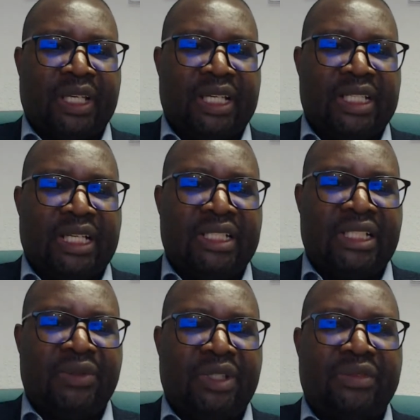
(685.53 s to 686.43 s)
and
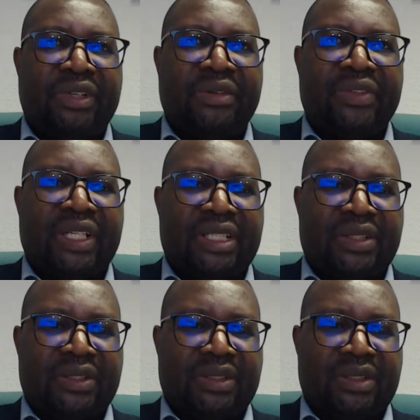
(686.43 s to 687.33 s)
under 25
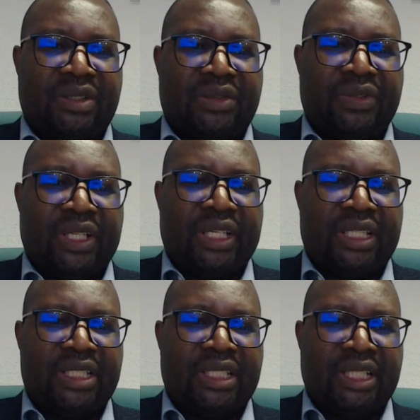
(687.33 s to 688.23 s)
years of
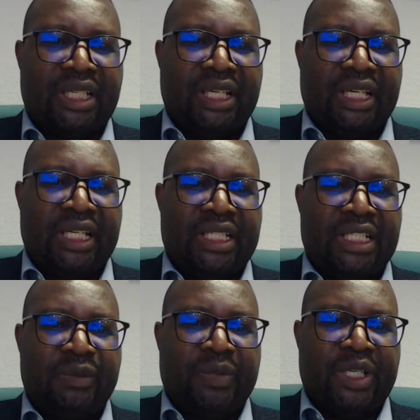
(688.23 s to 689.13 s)
age, and
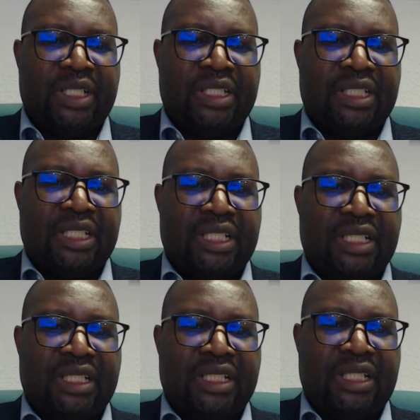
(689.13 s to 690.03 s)
has spent
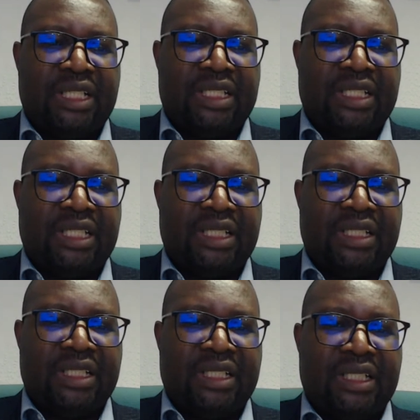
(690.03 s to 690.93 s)
least
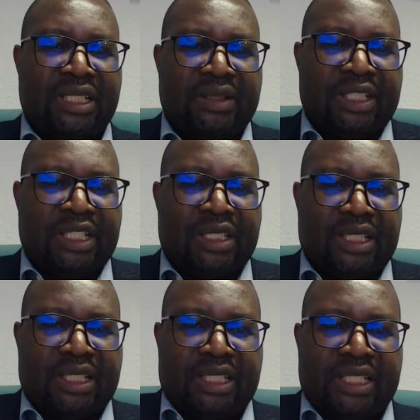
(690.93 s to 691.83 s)

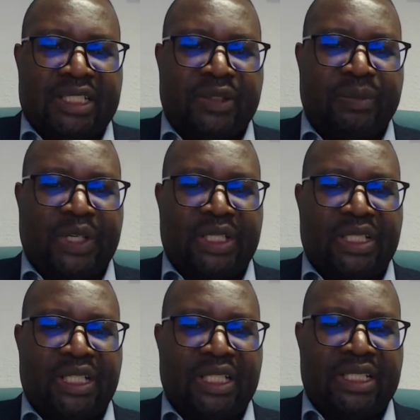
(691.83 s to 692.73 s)
it has
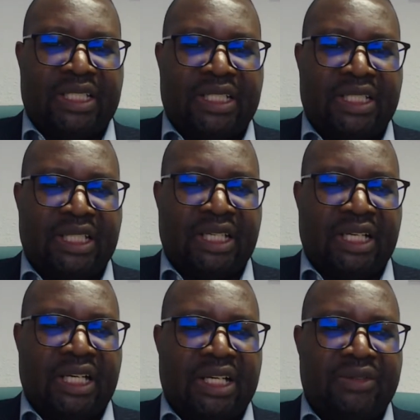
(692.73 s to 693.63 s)
spent least
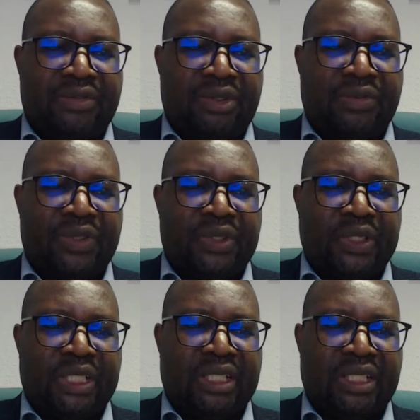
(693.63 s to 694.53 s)
half of his
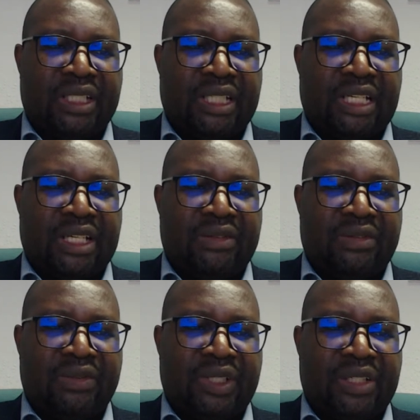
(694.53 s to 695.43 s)
or her
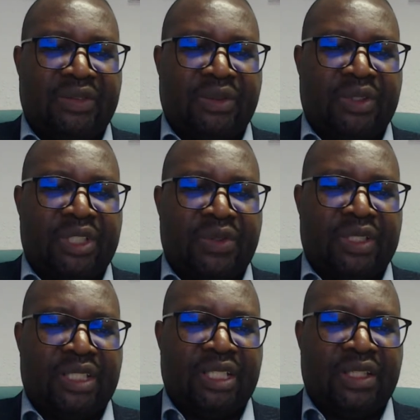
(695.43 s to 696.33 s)
life living
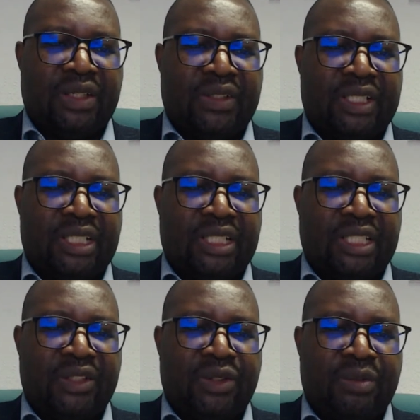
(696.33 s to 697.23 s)
continuously in the United
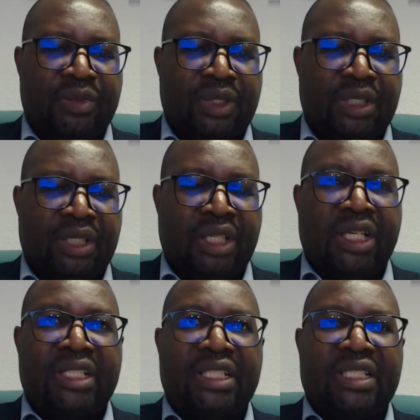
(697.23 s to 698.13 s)
Kingdom,
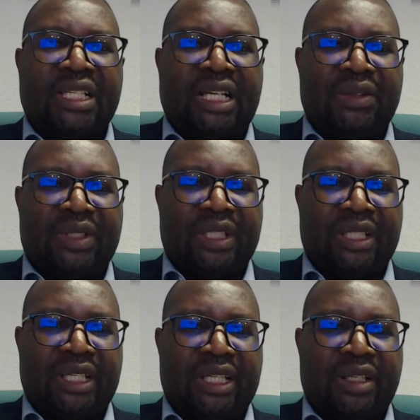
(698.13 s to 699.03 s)

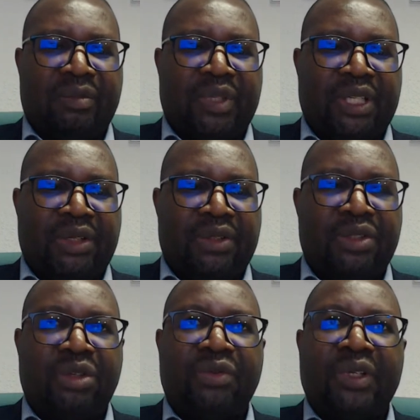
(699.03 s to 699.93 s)
discounting any period
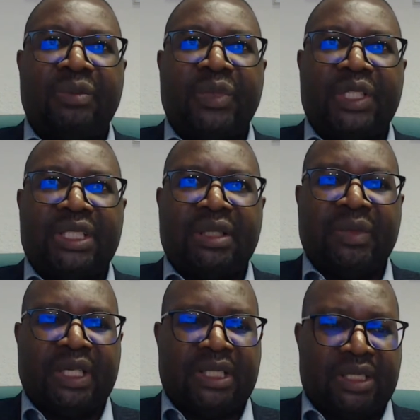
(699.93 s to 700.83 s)
of
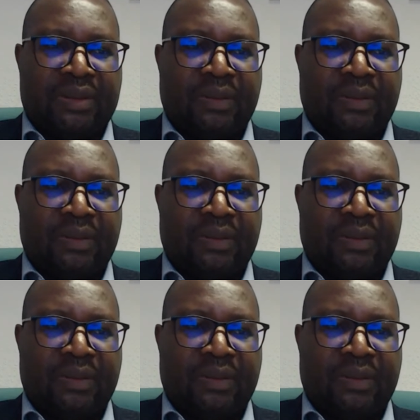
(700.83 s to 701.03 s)
imprisonment.